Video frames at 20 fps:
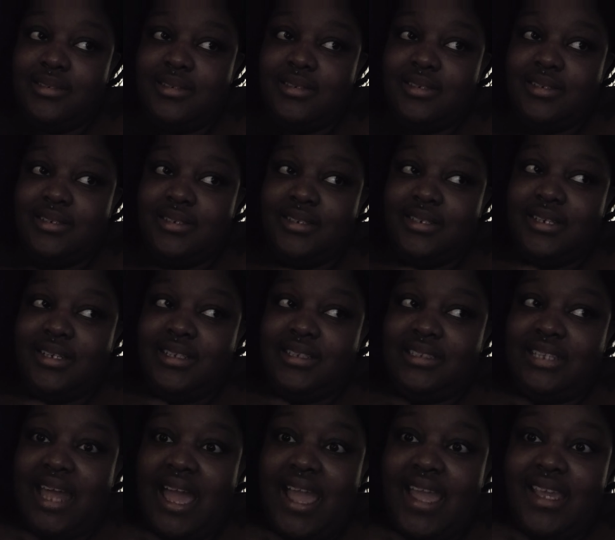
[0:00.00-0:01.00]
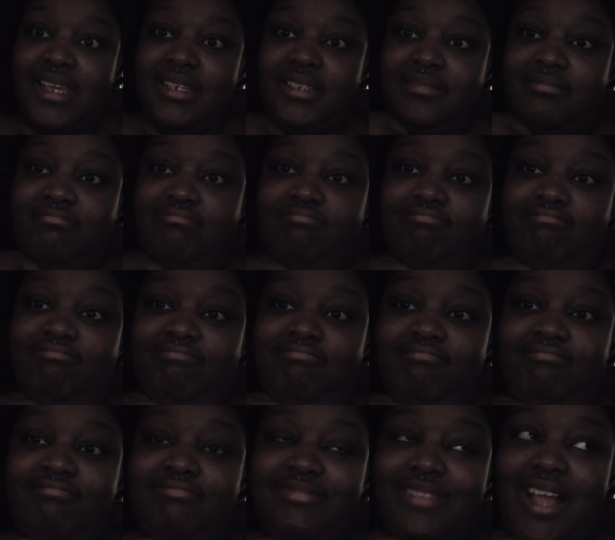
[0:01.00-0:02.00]
Cause like
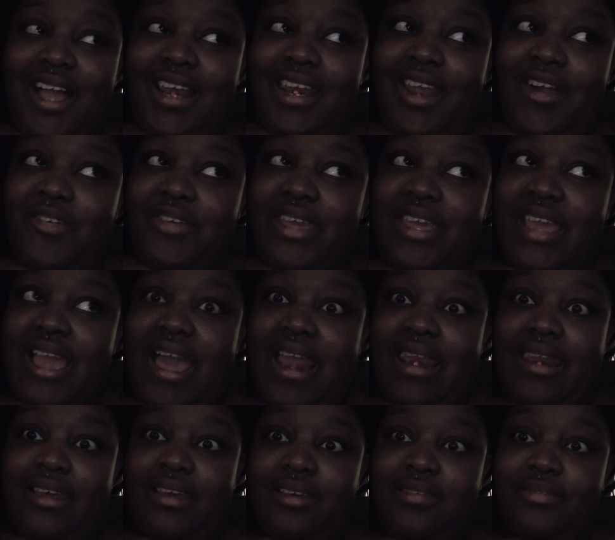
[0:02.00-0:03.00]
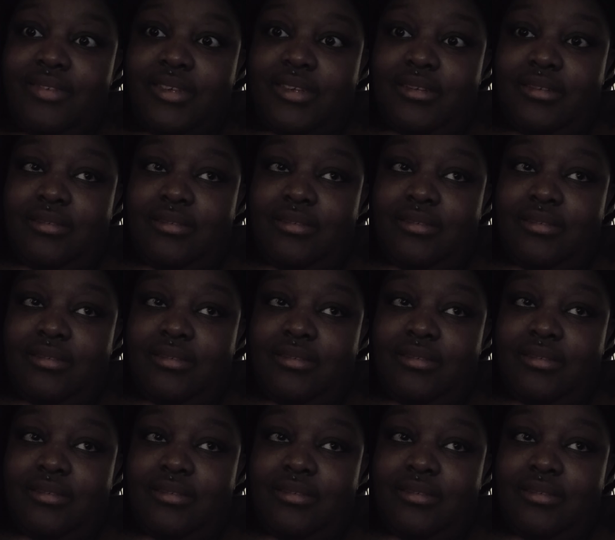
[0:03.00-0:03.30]
low key I love you.